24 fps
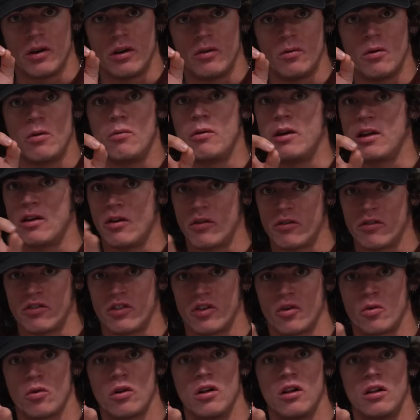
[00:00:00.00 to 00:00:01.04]
into it when he goes on the
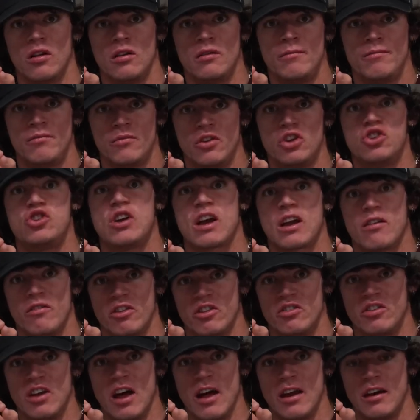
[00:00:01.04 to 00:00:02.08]
grill to check if
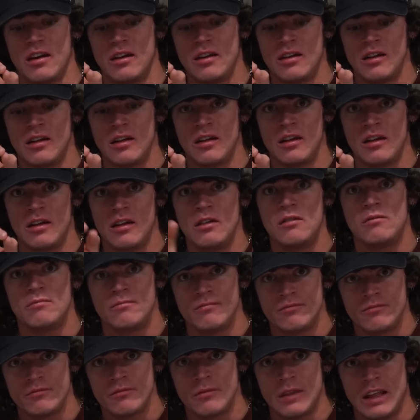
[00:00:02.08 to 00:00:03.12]
it's done,
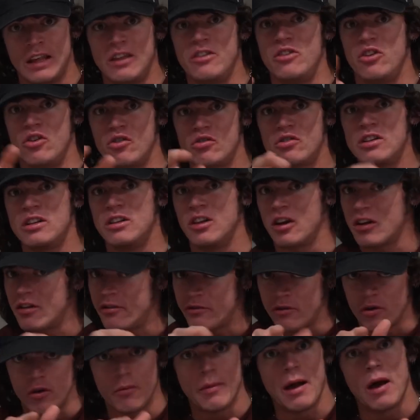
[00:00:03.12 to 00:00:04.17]
he's usually looking
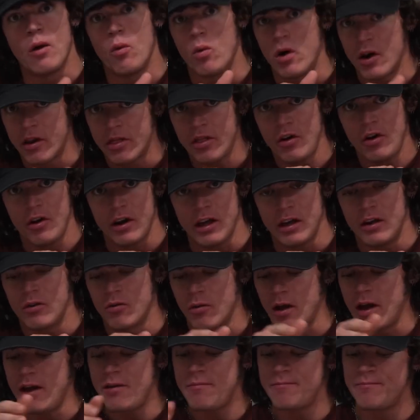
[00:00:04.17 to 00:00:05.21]
for about 130,
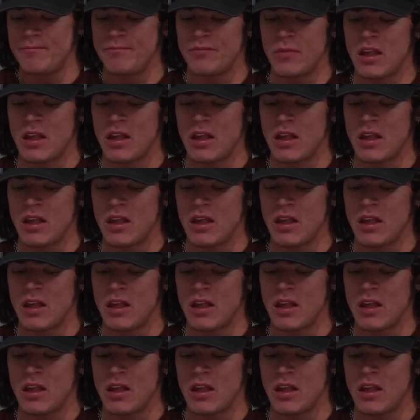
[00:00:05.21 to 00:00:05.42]
right?